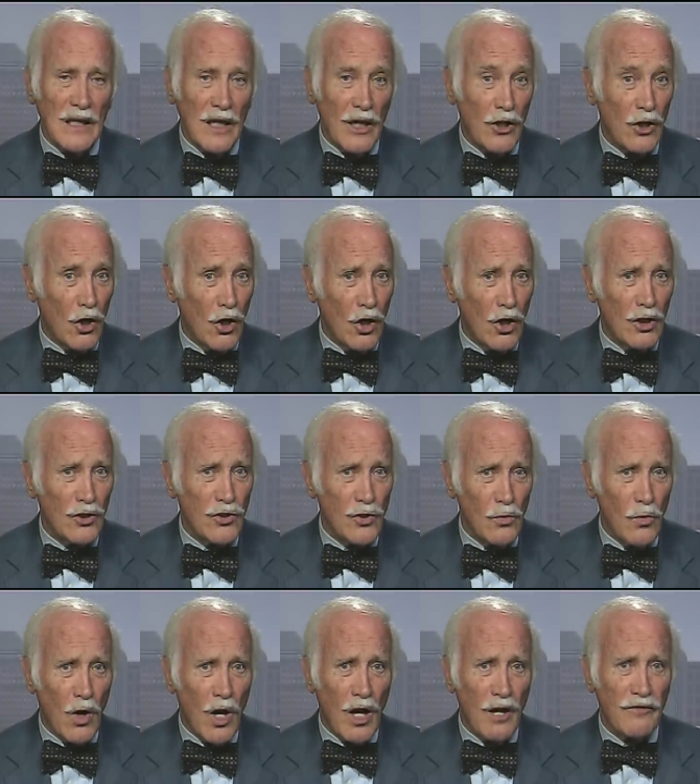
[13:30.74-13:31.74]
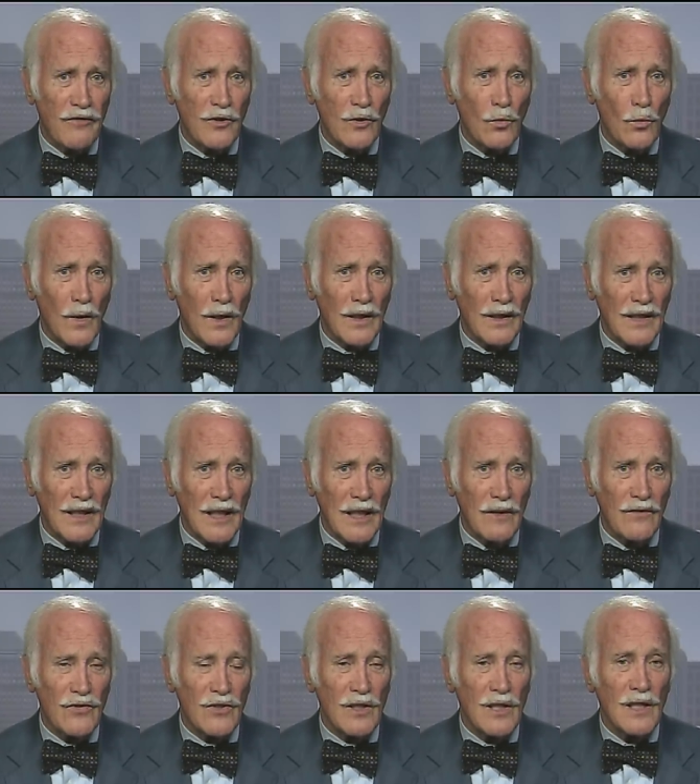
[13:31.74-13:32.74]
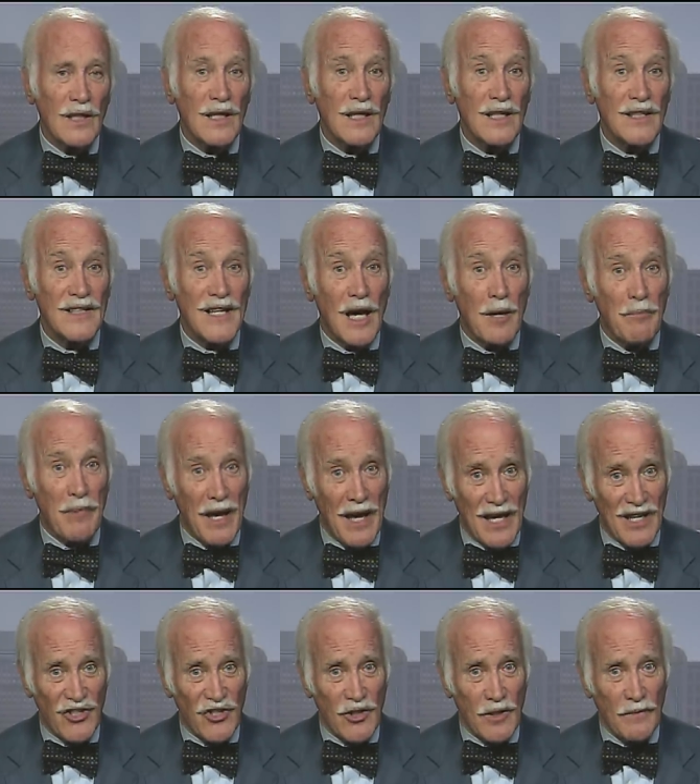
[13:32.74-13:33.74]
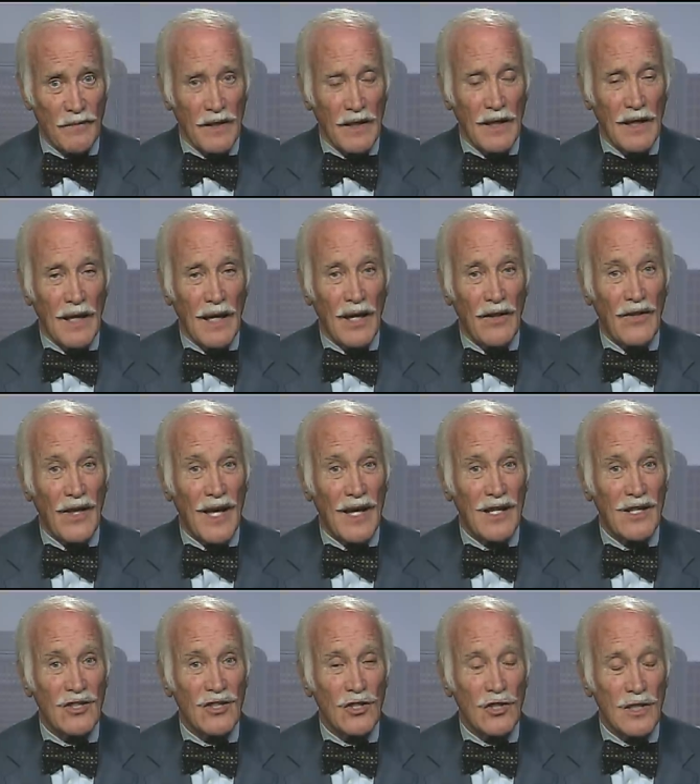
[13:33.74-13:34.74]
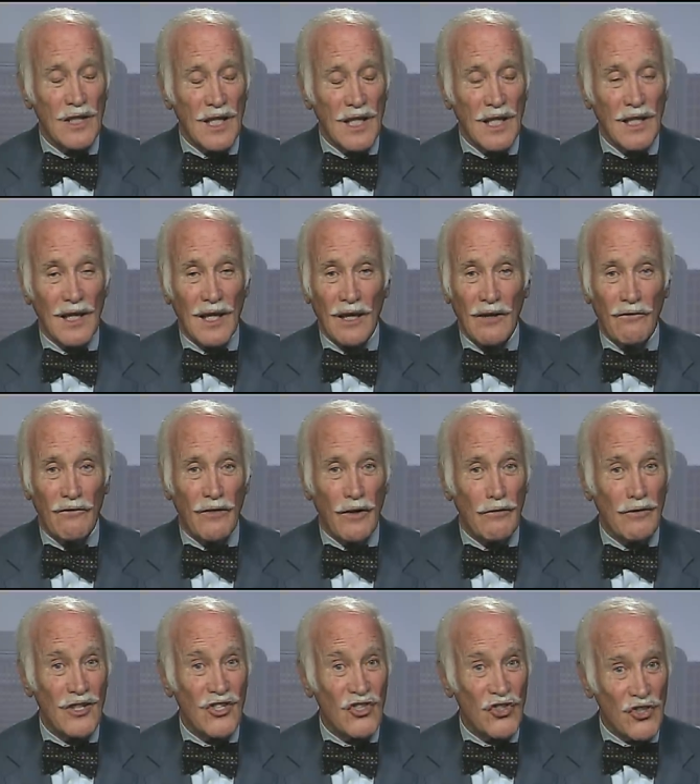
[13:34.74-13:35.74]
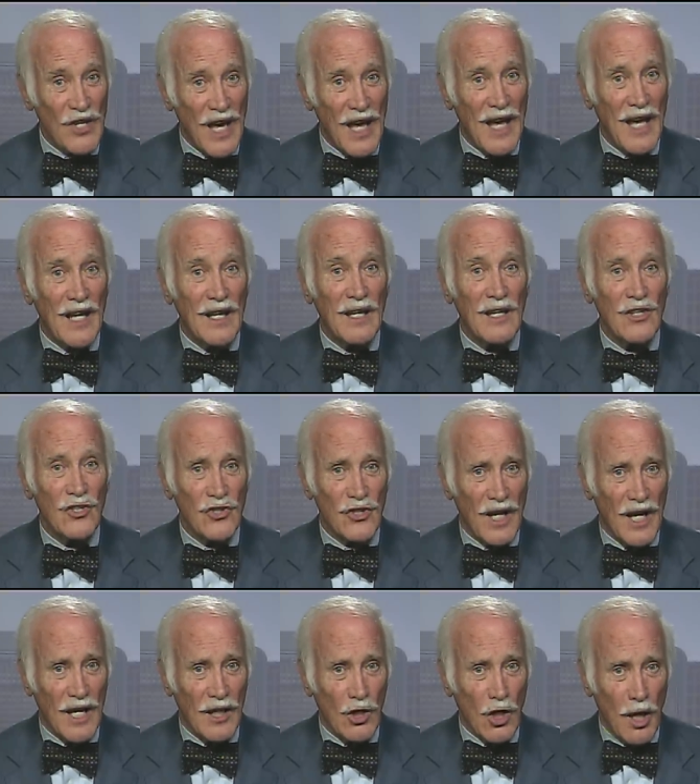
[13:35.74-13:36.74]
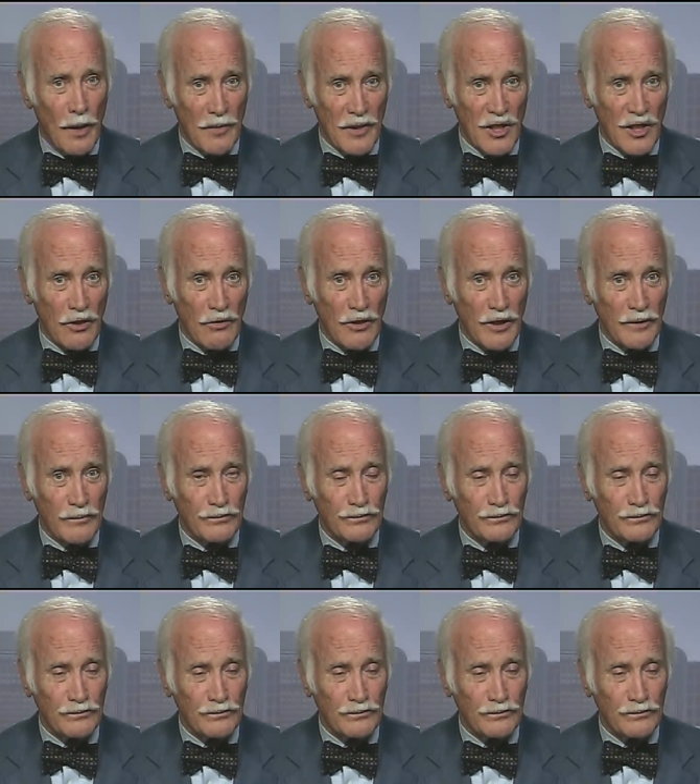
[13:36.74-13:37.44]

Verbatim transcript: and all too often what leaves is our past, and that is indeed a very sad, sad commentary.